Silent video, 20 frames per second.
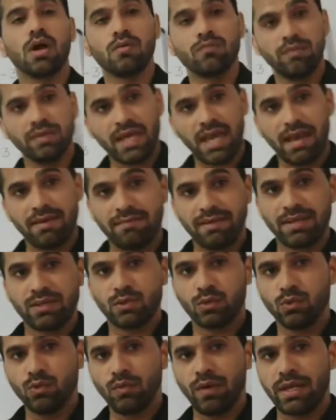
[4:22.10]
We having
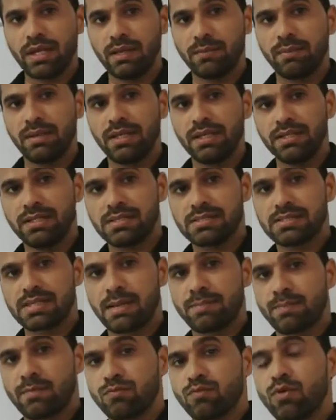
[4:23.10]
two variables in this
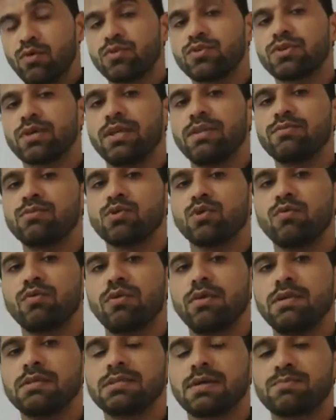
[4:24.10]
type of question, so
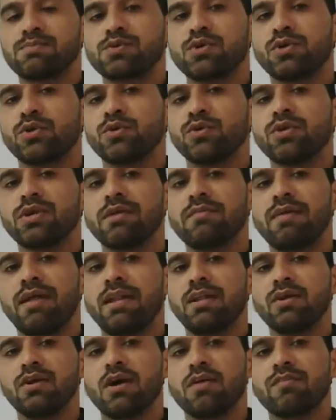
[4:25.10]
we will substitute the
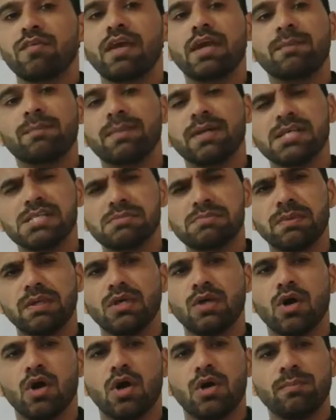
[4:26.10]
value of a plus b
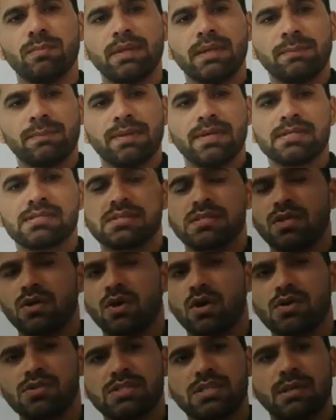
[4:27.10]
or b plus c
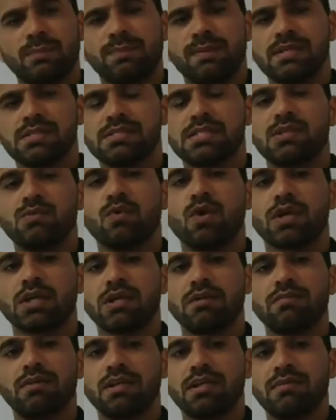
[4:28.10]
or c plus d,
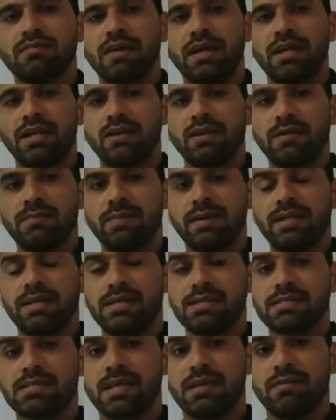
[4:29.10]
whatever the variable
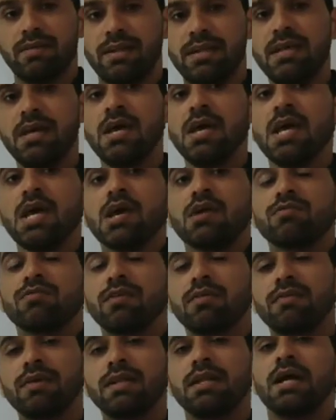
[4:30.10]
is given.
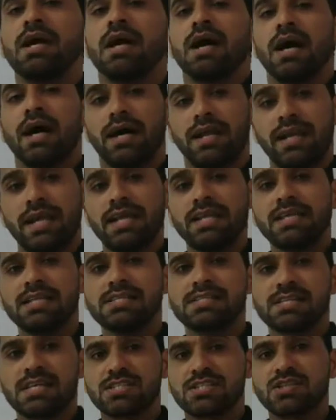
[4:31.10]
We will arrange in
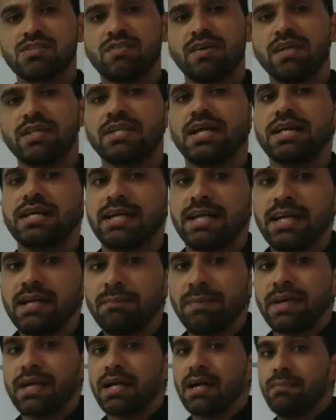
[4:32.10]
such a way that it
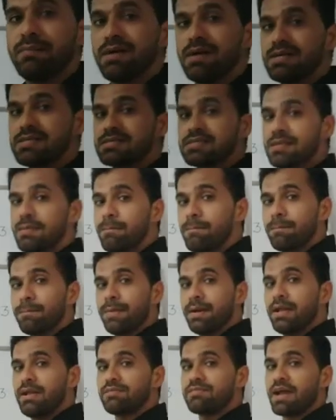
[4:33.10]
become a
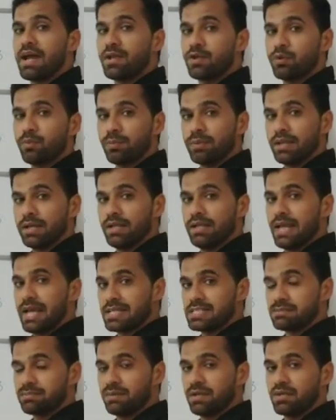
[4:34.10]
simple trinomial
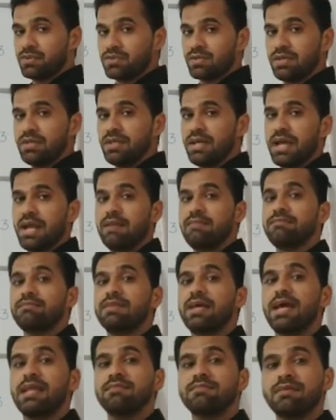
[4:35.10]
expression, and
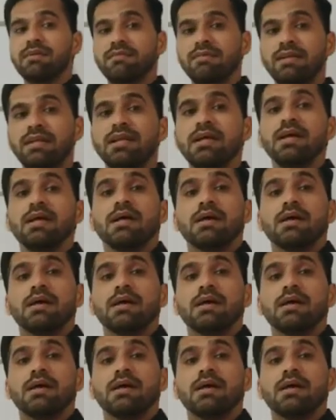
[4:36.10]
then we will